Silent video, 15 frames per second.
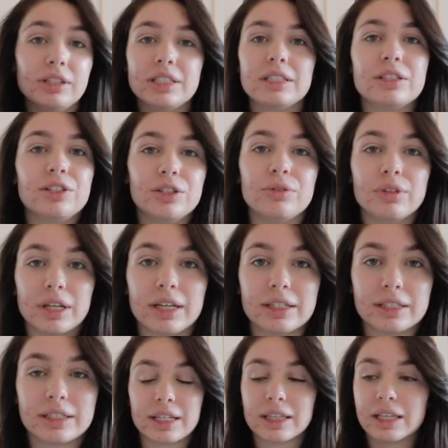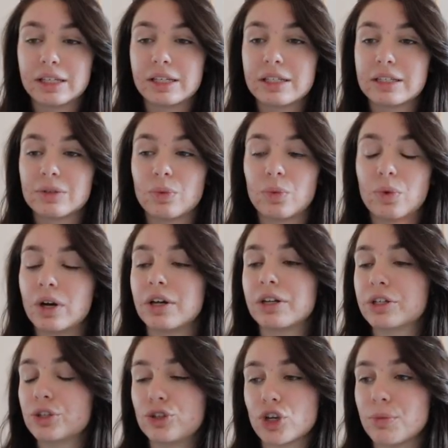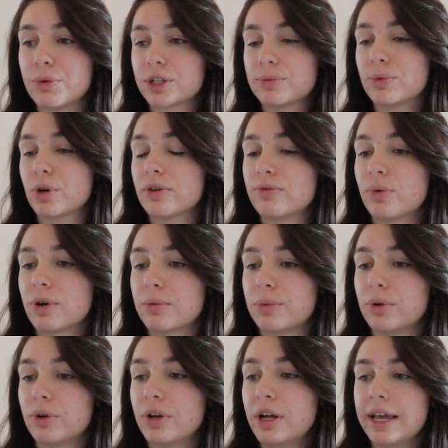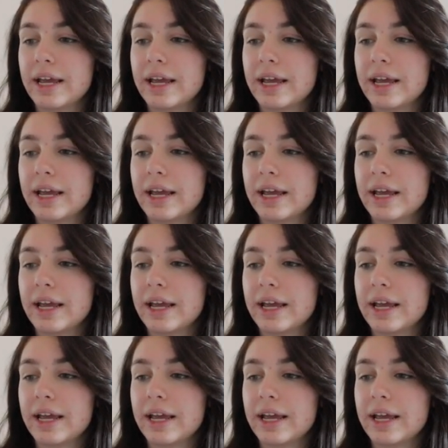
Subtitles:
need to do this. Like, this is one, so much more affordable,